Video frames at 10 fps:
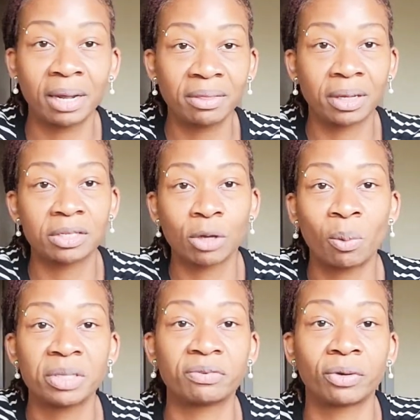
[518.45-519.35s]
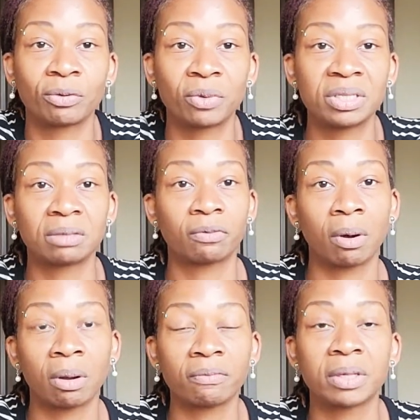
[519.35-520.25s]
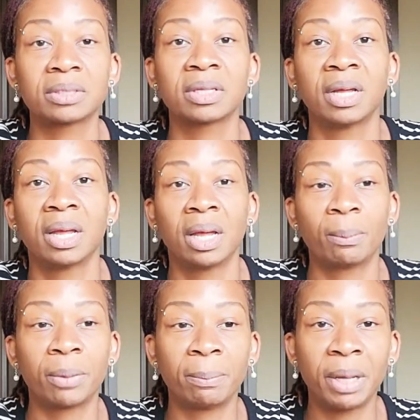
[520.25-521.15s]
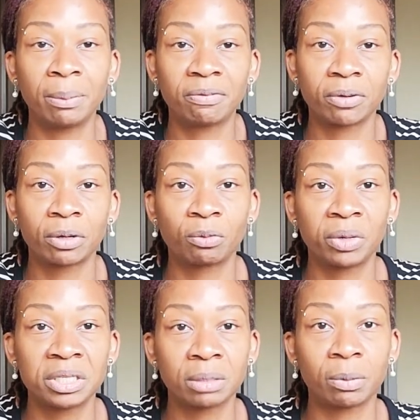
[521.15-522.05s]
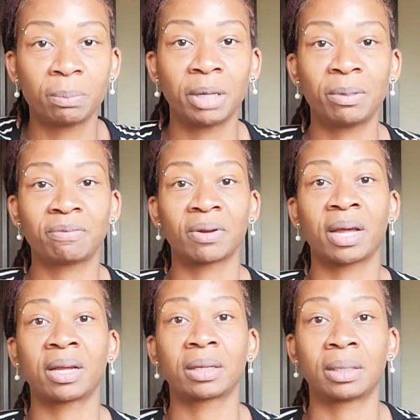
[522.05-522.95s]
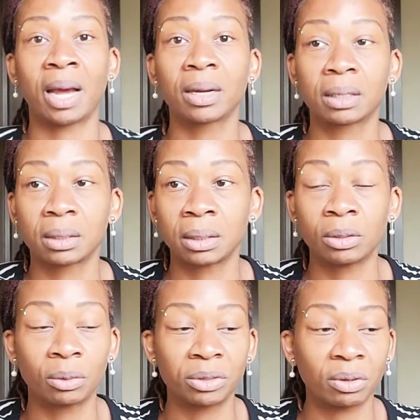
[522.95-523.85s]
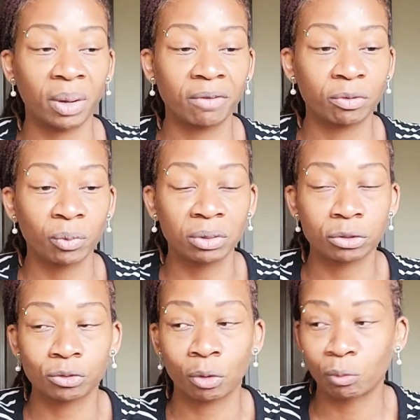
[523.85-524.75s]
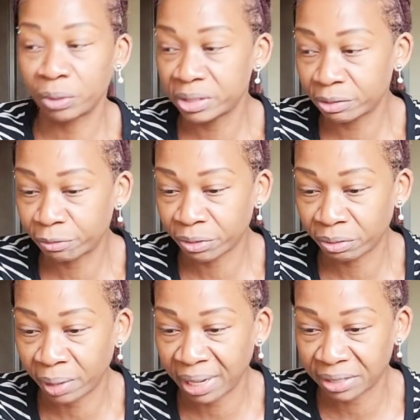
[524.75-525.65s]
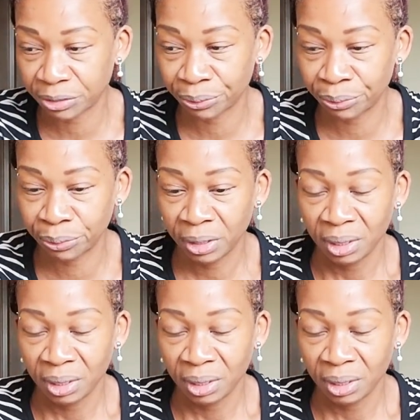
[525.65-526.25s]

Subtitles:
I think it's always for good reason for all of us, but maybe for good reason, but maybe for like not good, you don't have a real strong reason for the gratitude.